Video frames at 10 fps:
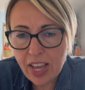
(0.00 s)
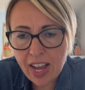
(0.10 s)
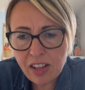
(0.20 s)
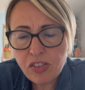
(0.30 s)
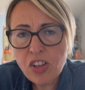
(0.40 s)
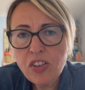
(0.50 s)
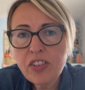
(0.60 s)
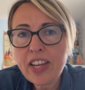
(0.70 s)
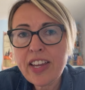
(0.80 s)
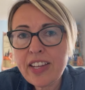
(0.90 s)

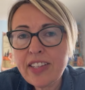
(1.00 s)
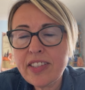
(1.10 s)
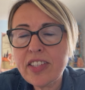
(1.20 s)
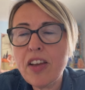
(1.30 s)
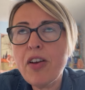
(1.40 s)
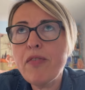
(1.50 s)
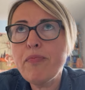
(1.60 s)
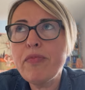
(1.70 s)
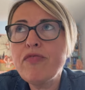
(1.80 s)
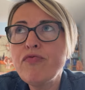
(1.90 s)
ALGOL is
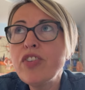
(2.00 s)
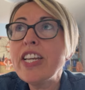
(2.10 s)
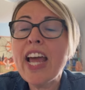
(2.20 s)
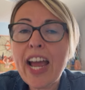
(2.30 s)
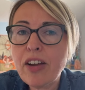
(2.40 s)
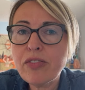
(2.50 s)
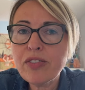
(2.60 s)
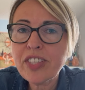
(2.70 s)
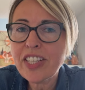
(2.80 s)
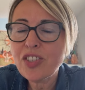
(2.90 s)

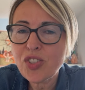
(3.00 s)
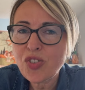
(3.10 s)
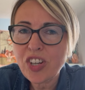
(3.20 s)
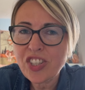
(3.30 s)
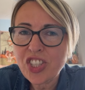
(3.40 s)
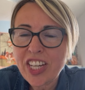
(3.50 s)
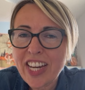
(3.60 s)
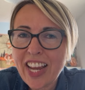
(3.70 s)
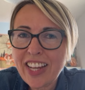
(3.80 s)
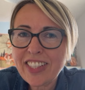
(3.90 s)
renowned in astrology
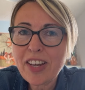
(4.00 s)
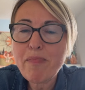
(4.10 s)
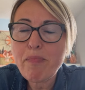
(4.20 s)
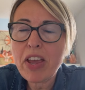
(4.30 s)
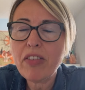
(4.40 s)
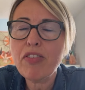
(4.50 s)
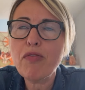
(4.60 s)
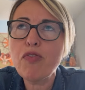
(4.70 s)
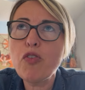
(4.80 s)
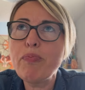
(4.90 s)
and in myth
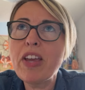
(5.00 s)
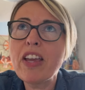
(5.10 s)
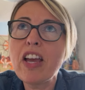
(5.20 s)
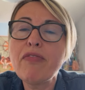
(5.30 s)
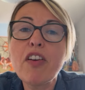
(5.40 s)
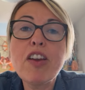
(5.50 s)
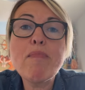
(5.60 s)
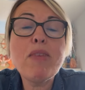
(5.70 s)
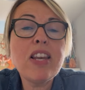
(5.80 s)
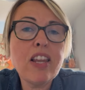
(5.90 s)
for being a very
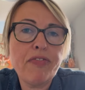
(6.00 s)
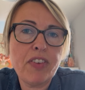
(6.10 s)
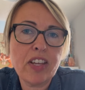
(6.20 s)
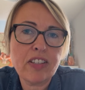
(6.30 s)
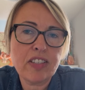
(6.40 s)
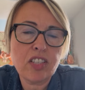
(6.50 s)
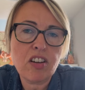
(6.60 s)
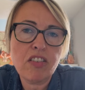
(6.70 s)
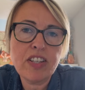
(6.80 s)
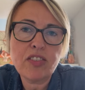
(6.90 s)
malefic
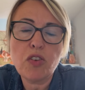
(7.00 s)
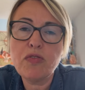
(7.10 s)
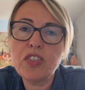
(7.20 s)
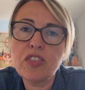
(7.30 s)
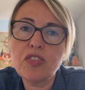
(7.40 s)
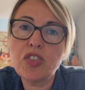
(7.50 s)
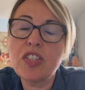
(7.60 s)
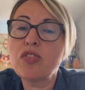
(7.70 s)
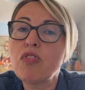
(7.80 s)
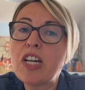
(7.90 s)
star. It's often
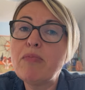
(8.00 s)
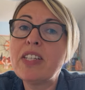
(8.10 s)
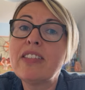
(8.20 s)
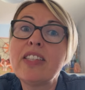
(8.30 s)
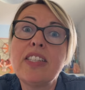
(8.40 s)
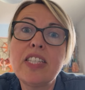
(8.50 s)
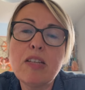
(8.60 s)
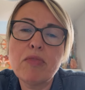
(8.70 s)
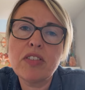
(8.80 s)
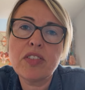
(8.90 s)
described as the
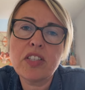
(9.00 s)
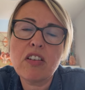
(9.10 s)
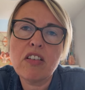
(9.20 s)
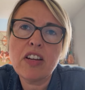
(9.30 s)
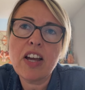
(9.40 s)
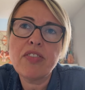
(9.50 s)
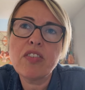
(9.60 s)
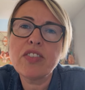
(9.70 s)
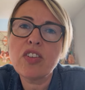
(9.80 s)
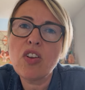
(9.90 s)
demon star, and there
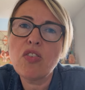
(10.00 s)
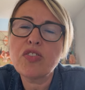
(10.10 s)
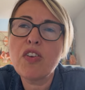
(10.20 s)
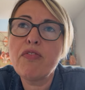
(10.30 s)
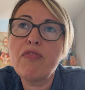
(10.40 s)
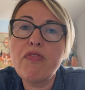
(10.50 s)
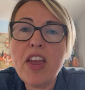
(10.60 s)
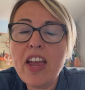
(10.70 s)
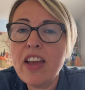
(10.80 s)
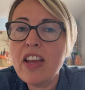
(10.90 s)
is a lot of
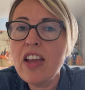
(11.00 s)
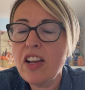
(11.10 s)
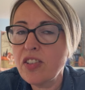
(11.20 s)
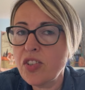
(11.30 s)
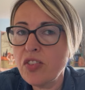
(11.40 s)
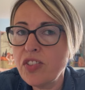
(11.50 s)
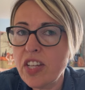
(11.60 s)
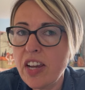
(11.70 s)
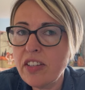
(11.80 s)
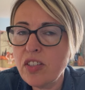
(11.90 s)
fear
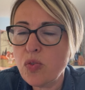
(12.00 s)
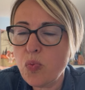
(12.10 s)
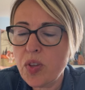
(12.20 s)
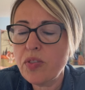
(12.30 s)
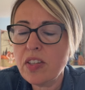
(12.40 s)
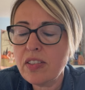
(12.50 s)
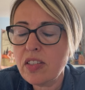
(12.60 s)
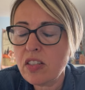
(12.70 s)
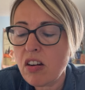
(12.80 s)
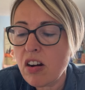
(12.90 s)
associated with this
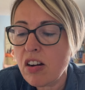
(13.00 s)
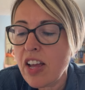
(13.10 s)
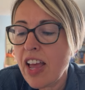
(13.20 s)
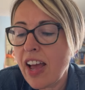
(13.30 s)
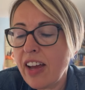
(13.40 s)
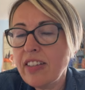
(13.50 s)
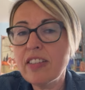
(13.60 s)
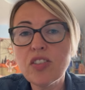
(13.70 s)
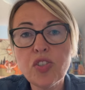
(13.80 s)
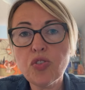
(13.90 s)
star and
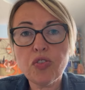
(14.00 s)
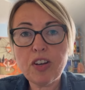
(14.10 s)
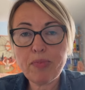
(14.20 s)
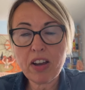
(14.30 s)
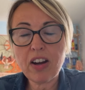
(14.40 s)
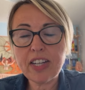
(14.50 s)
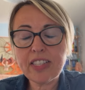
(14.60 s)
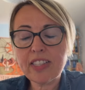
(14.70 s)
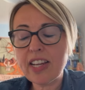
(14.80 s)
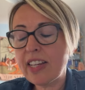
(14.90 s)
the story
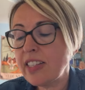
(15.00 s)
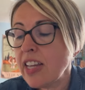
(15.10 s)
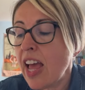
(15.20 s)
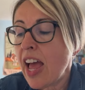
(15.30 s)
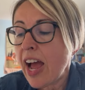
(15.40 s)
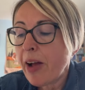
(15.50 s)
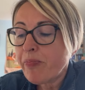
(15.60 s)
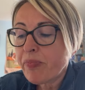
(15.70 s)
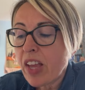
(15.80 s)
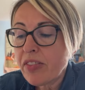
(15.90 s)
behind it.
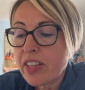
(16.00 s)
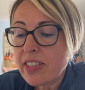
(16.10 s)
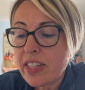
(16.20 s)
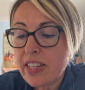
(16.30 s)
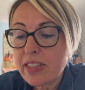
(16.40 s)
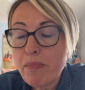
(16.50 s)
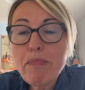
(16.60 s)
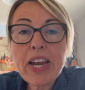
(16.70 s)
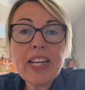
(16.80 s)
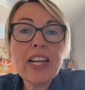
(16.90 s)
And this is
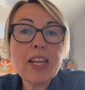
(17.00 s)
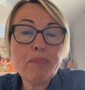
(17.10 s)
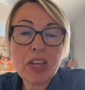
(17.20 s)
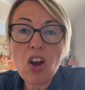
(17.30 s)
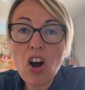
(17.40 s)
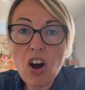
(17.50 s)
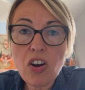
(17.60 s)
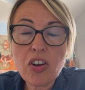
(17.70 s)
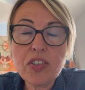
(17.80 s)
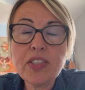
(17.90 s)
mainly
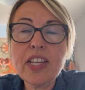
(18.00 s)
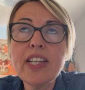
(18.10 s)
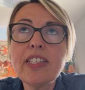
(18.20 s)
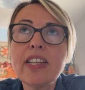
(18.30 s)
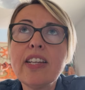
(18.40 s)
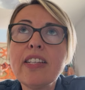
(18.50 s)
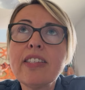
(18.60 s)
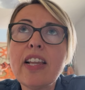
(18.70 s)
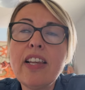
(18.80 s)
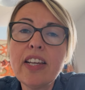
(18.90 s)
because it is
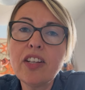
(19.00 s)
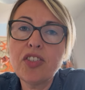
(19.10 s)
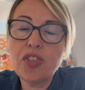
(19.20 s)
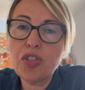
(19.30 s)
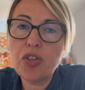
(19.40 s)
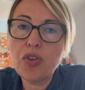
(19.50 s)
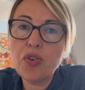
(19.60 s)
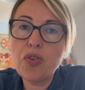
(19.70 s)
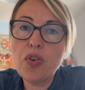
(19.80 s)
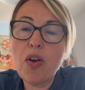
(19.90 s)
linked
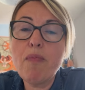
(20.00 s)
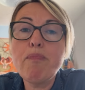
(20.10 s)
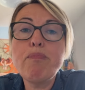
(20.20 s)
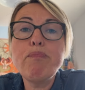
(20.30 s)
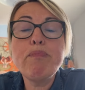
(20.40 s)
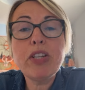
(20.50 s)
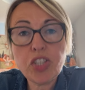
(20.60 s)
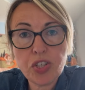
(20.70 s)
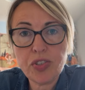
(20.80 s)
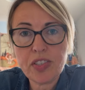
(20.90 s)
to
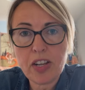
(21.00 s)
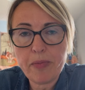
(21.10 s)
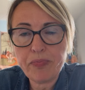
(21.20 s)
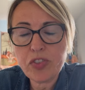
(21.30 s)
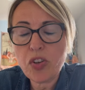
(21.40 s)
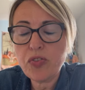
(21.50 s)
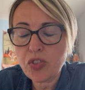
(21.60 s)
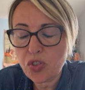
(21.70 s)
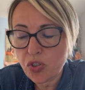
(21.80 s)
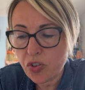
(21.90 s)
Medusa. So the
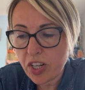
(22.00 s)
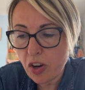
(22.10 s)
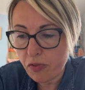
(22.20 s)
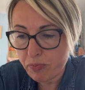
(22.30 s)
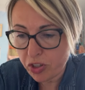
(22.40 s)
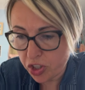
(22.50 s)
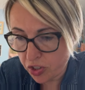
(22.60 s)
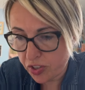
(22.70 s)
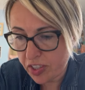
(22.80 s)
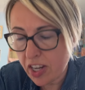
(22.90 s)
story of
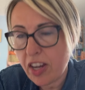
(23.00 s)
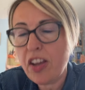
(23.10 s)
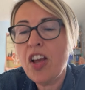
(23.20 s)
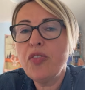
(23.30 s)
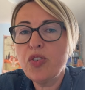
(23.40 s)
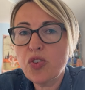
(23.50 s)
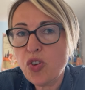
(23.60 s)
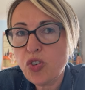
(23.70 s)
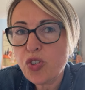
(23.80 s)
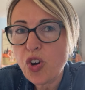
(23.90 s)
Medusa, the
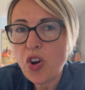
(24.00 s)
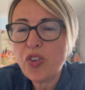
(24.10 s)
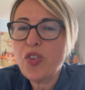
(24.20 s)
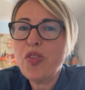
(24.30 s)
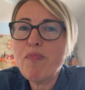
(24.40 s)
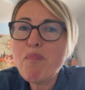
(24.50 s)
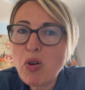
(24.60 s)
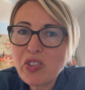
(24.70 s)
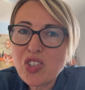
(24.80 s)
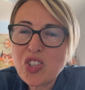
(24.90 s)
Gorgon, the
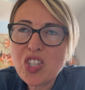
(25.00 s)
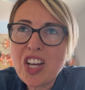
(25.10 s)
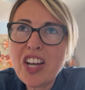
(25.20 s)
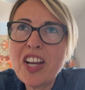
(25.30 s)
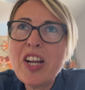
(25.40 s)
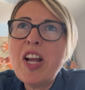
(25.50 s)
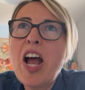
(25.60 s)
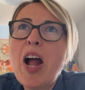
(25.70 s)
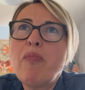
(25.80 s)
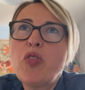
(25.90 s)
monster,
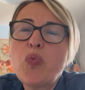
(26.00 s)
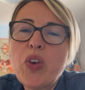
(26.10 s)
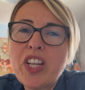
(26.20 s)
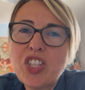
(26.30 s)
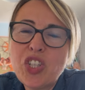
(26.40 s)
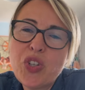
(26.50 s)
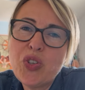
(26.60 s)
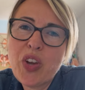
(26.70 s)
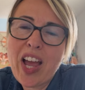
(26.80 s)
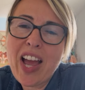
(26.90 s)
and the witch
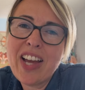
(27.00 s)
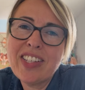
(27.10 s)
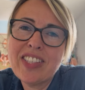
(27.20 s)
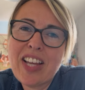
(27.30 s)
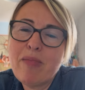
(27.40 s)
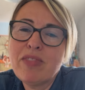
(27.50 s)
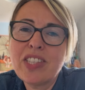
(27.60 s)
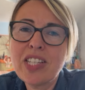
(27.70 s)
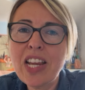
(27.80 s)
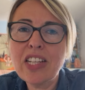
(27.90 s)
who had
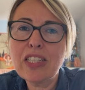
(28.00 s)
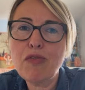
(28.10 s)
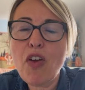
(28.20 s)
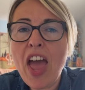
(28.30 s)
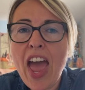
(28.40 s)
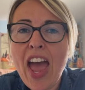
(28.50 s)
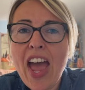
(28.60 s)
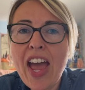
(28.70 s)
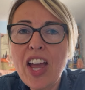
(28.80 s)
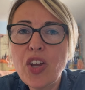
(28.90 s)
snakes for
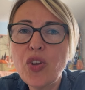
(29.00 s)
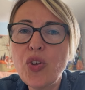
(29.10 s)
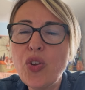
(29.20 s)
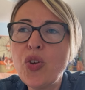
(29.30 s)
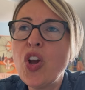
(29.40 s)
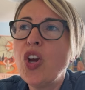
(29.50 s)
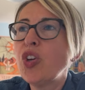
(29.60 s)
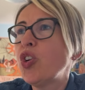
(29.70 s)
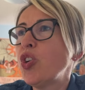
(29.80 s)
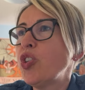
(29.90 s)
hair, who
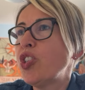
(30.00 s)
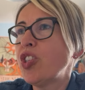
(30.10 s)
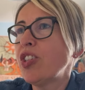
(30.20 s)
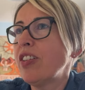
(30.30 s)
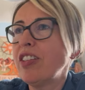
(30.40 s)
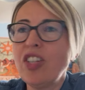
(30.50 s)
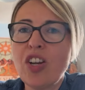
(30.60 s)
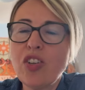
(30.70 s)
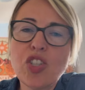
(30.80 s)
could, you know,